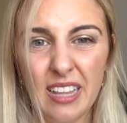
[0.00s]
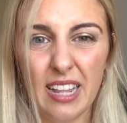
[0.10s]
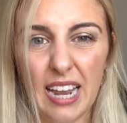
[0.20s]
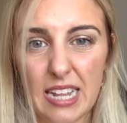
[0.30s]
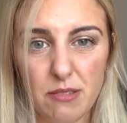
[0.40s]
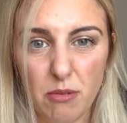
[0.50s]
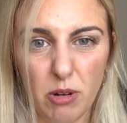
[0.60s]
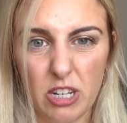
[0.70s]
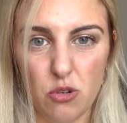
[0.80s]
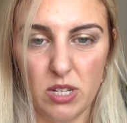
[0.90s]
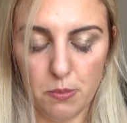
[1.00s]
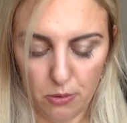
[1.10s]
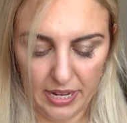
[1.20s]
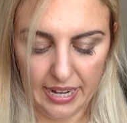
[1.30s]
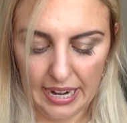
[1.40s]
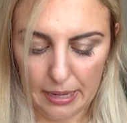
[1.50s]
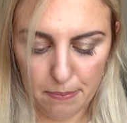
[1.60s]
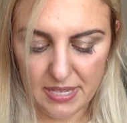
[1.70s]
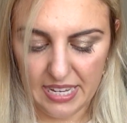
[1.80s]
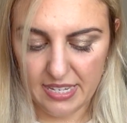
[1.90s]
the last thing we want to do is putting
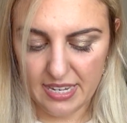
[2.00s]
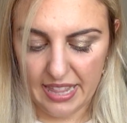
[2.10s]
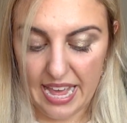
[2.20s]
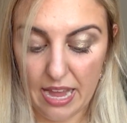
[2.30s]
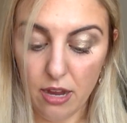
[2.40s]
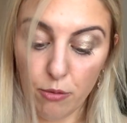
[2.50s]
clips into there.